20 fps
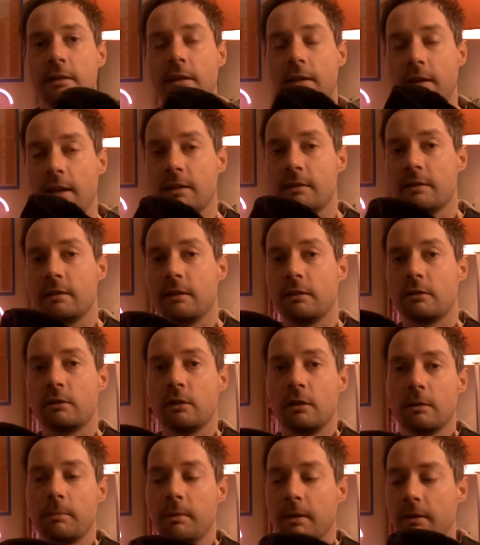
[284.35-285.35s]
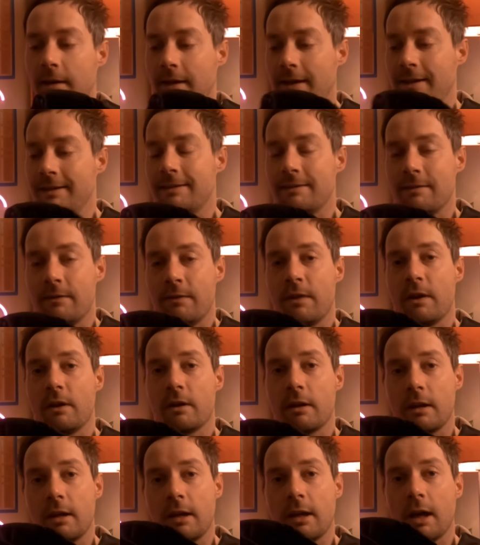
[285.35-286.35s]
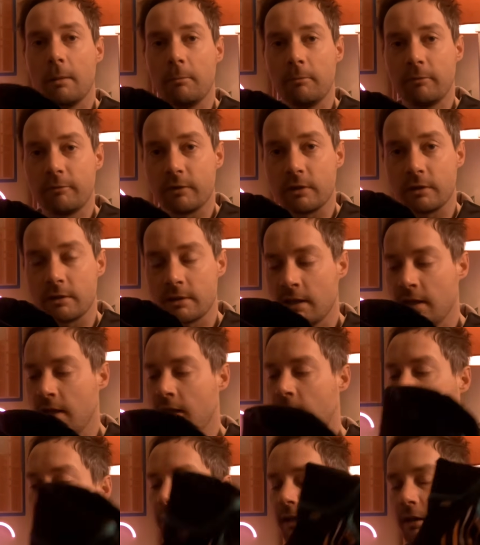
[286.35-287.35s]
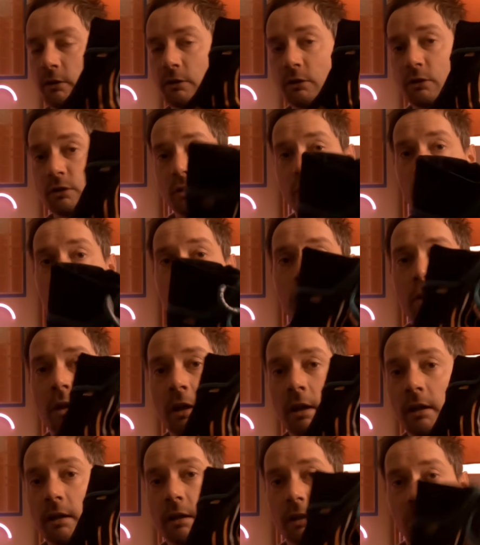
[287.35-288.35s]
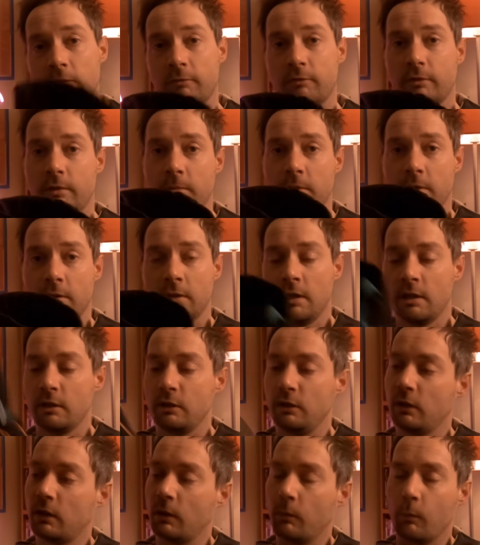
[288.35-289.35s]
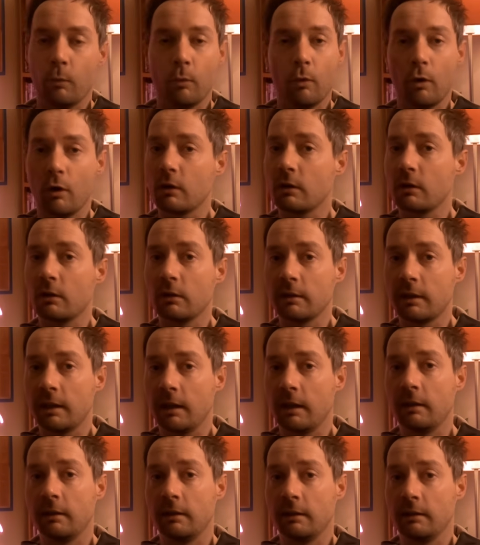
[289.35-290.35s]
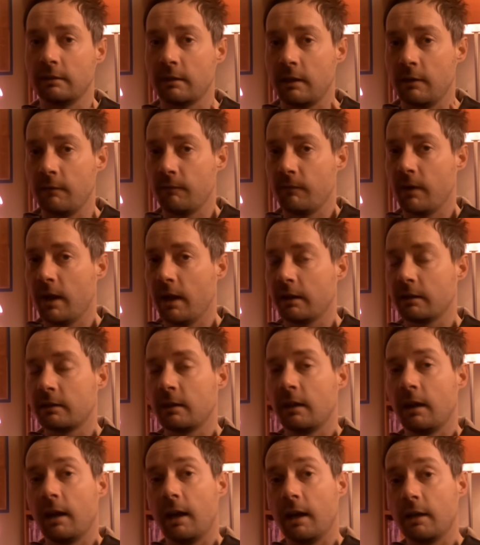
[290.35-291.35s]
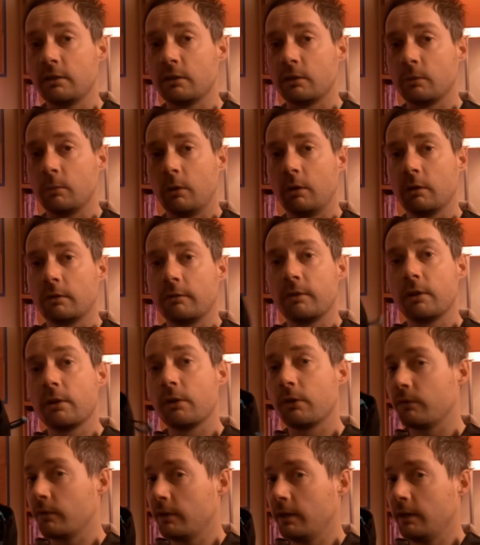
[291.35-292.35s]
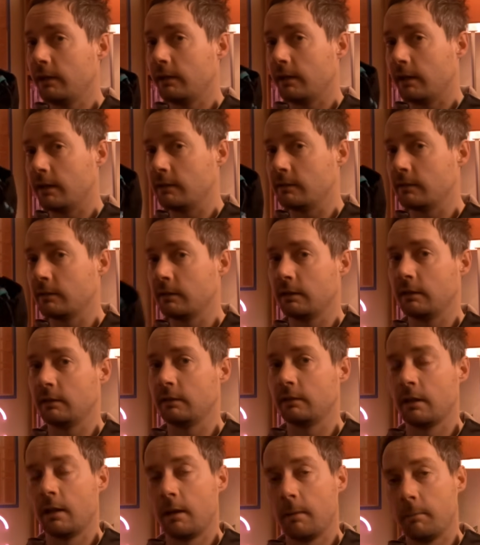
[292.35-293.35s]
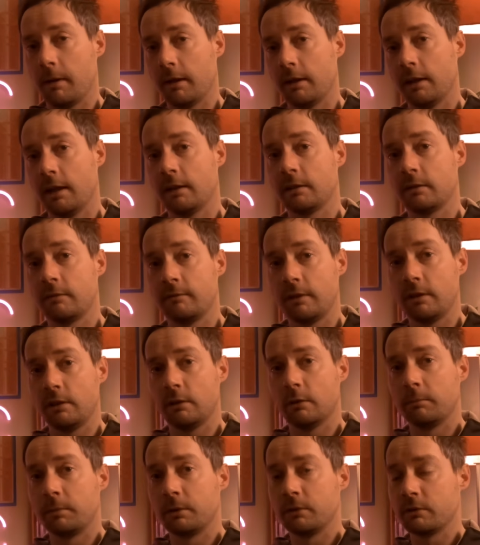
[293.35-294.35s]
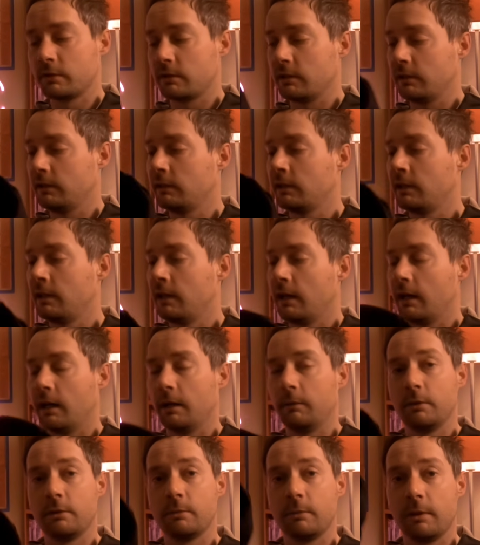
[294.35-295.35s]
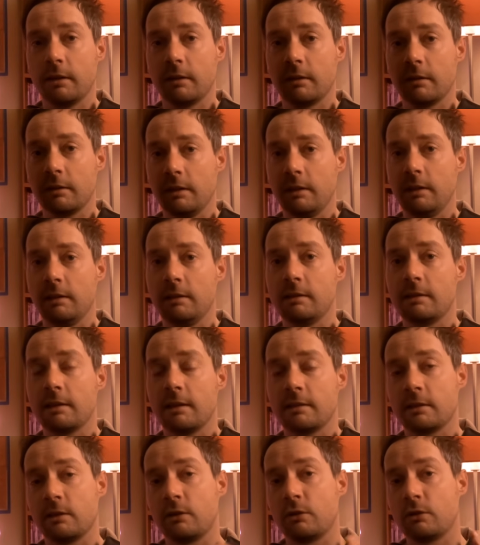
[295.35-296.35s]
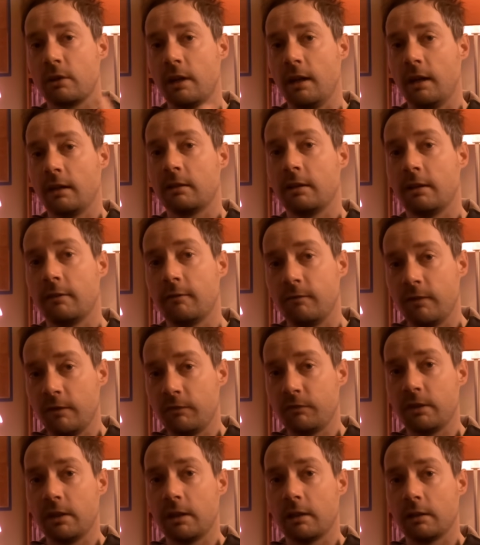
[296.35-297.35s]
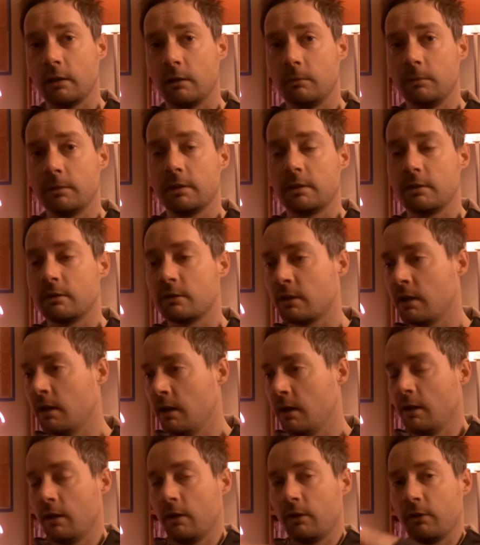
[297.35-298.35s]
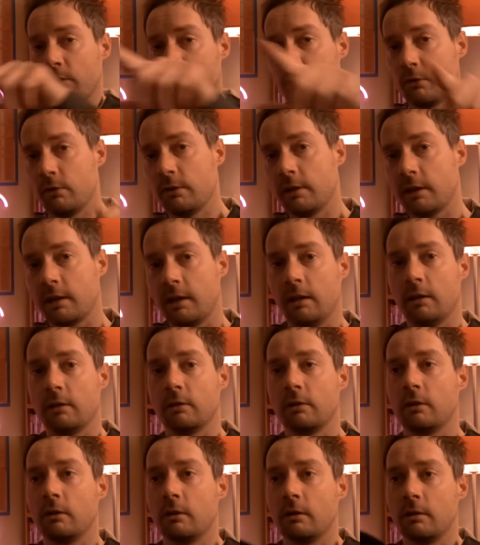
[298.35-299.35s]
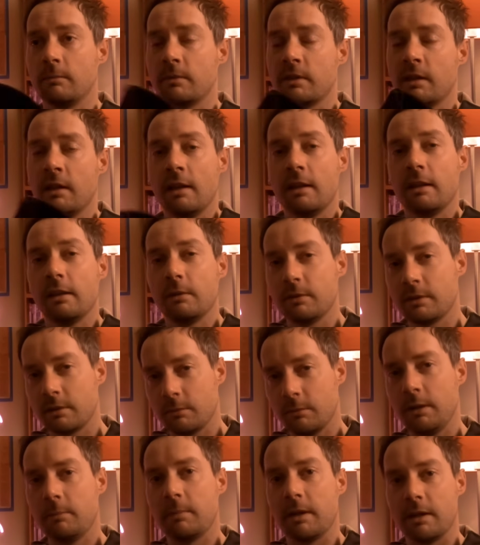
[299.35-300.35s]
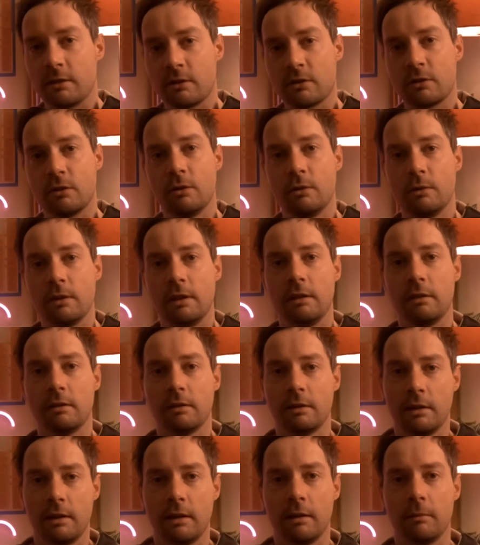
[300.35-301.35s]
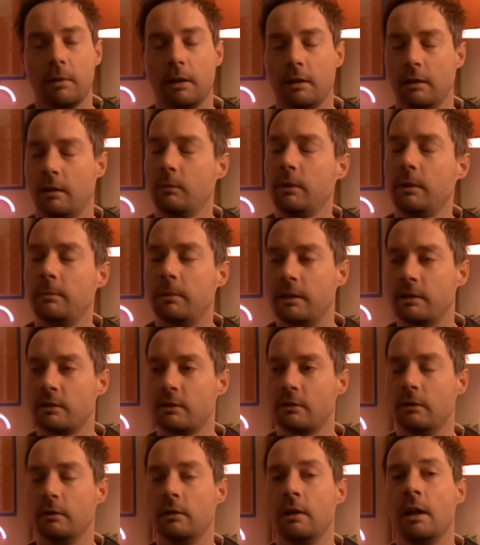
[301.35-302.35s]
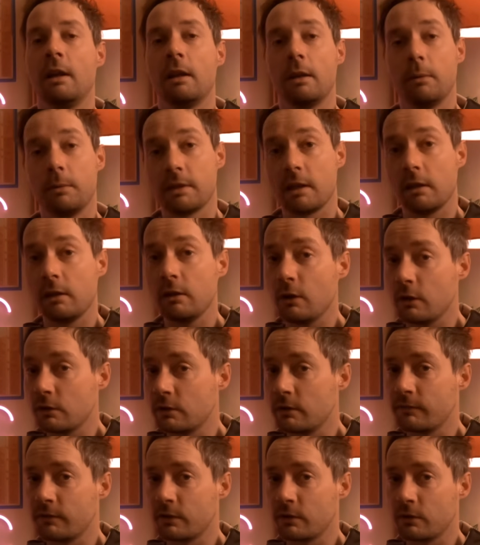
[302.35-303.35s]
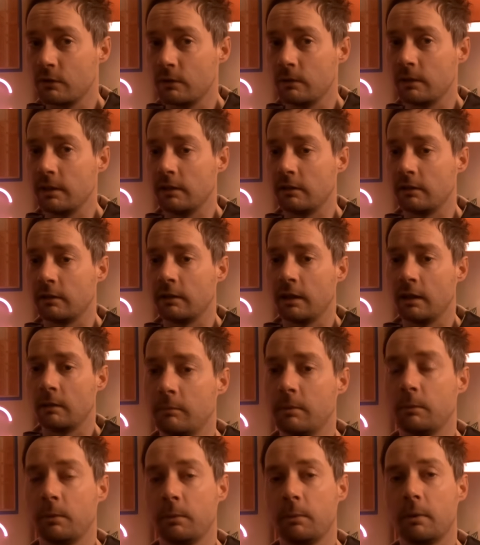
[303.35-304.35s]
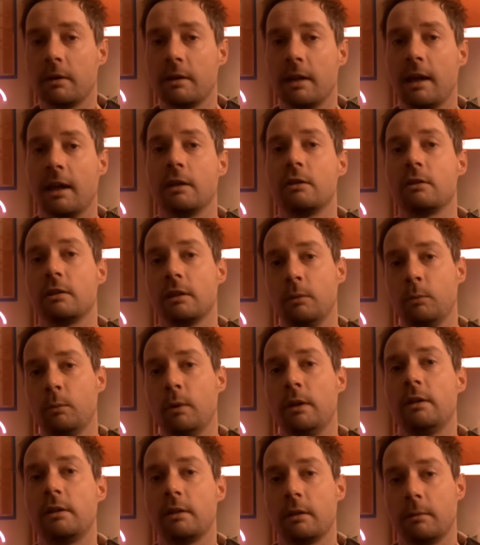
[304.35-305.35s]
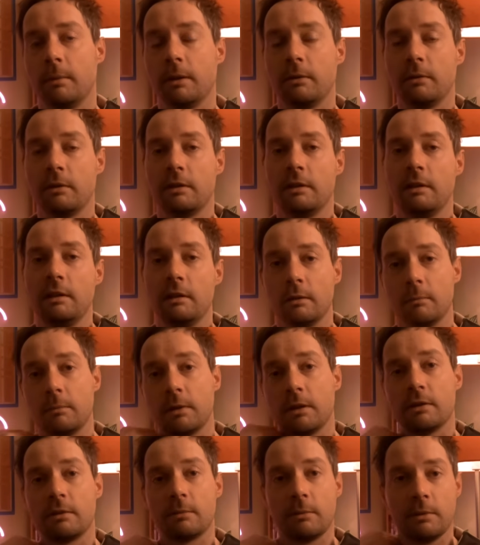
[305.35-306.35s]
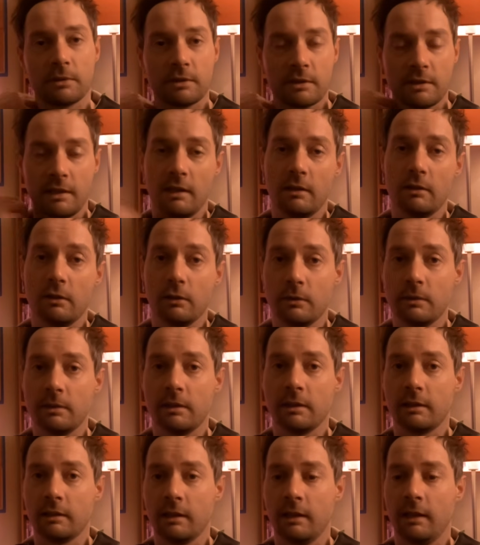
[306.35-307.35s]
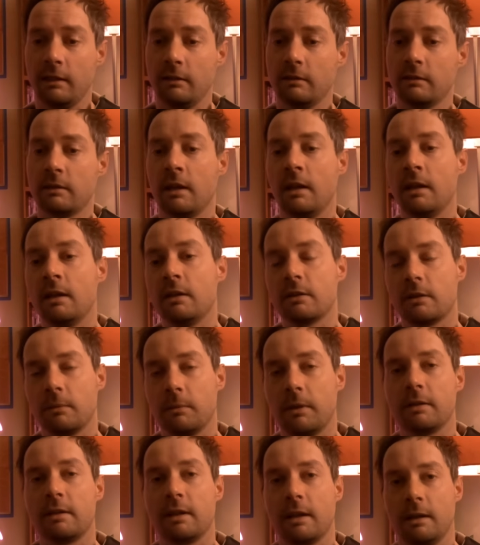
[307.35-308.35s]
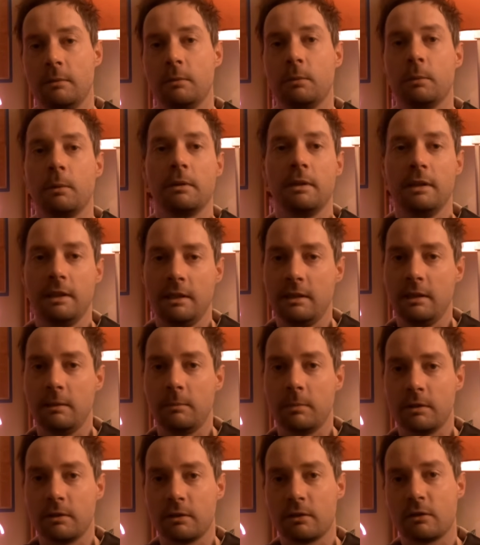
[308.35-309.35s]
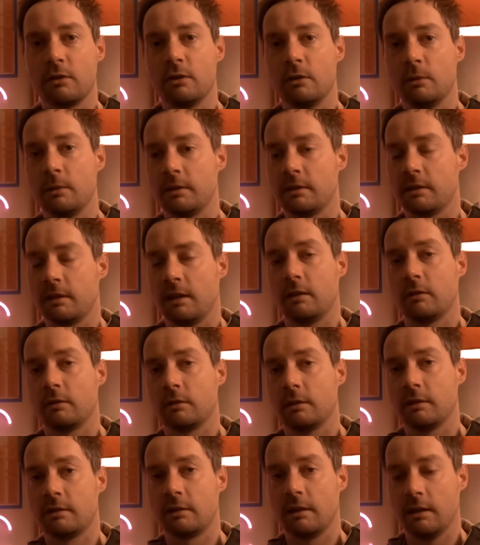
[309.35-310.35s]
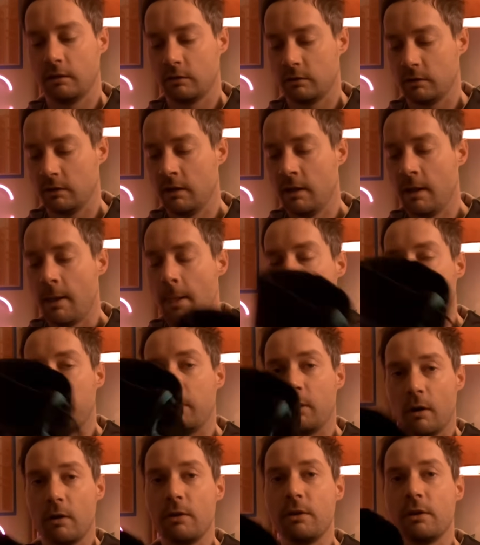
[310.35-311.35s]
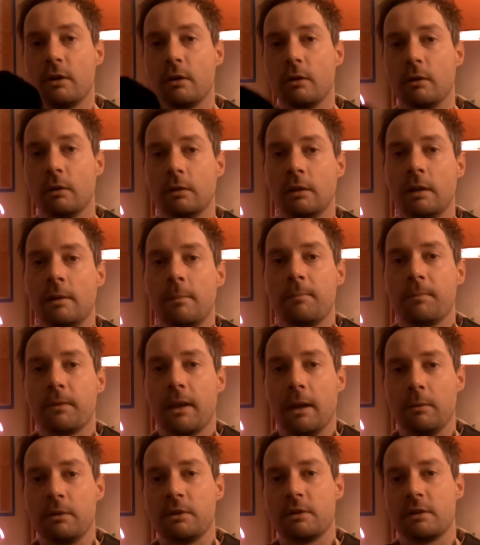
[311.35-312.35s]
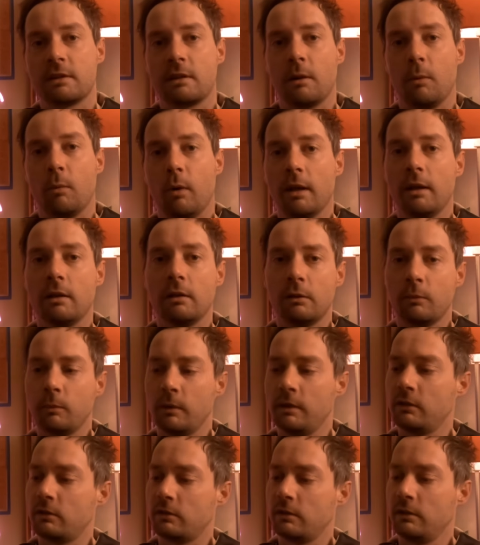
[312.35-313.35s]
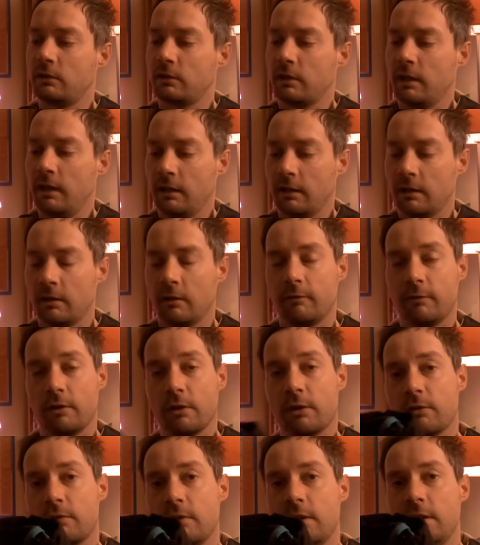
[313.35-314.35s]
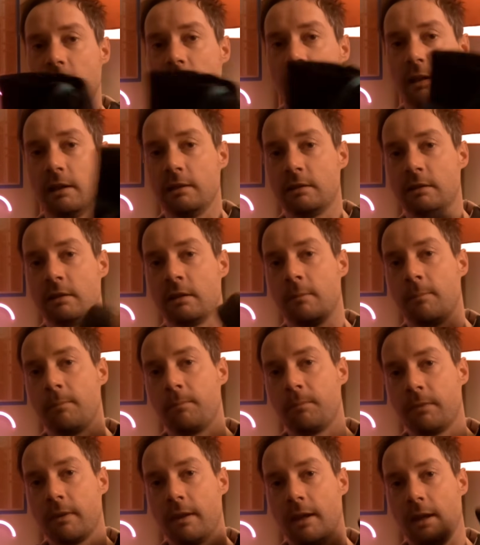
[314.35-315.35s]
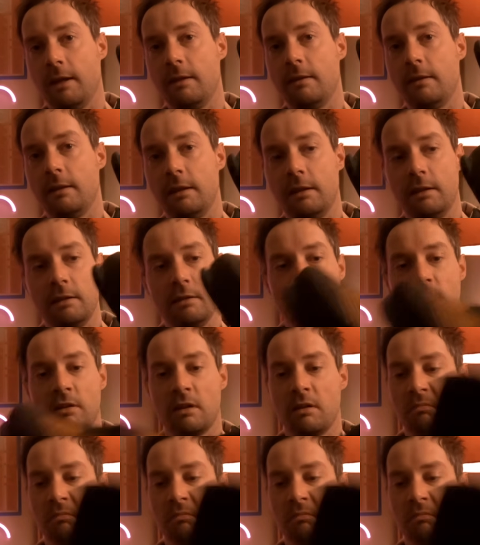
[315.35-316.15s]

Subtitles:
The next thing to talk about is the comfort. They are so comfortable. You can walk all day in these. In fact, I just walked for 3 days in these. My last video posted, I was wearing these as I trekked 50 kilometers through the Cairngorms. There was a wee bit of snow here and there. Well, a wee bit of snow. There was a lot of snow here and there, we weren't actually winter mountaineering because we were staying low in the glens. So there were times we were knee deep in snow, etc, etc. But on the whole, it was just a wild wintry trek for 3 days in these.